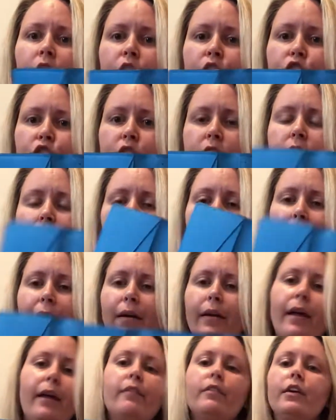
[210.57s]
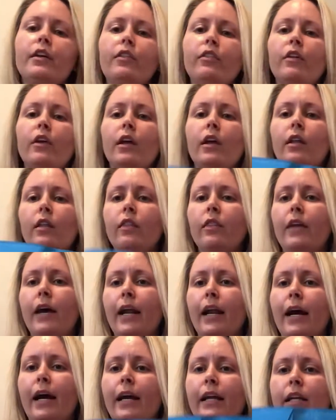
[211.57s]
just about everything that
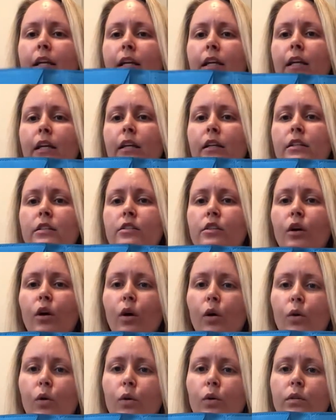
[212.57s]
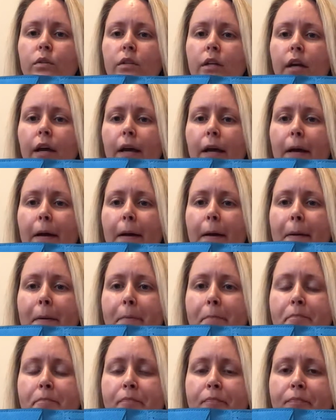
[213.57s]
I need it to hold,
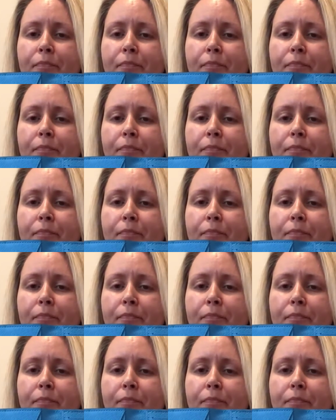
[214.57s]
um,